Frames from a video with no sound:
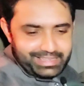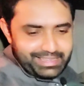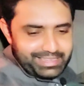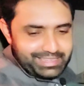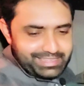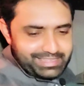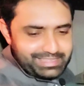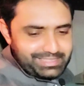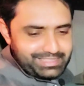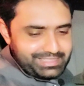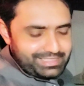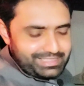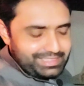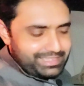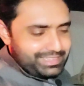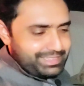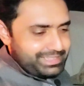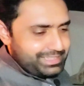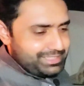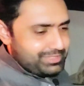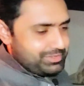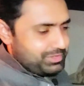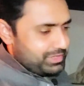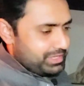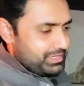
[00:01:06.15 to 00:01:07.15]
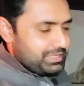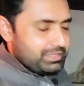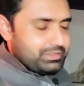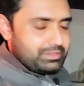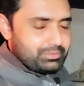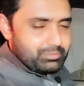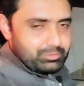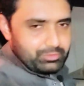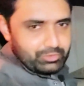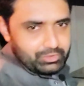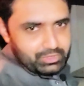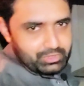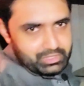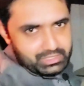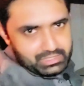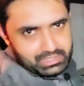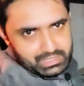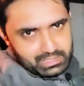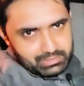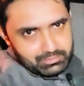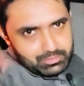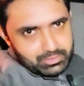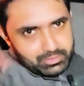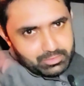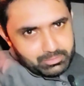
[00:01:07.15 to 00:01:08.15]
eat it in a tray they
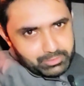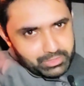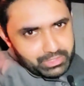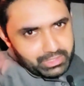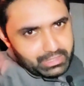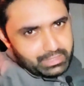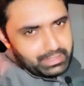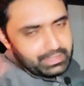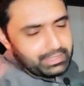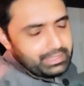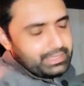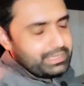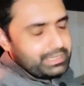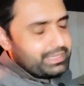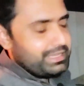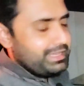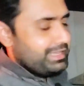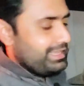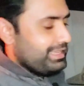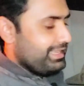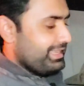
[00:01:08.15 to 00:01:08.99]
received from the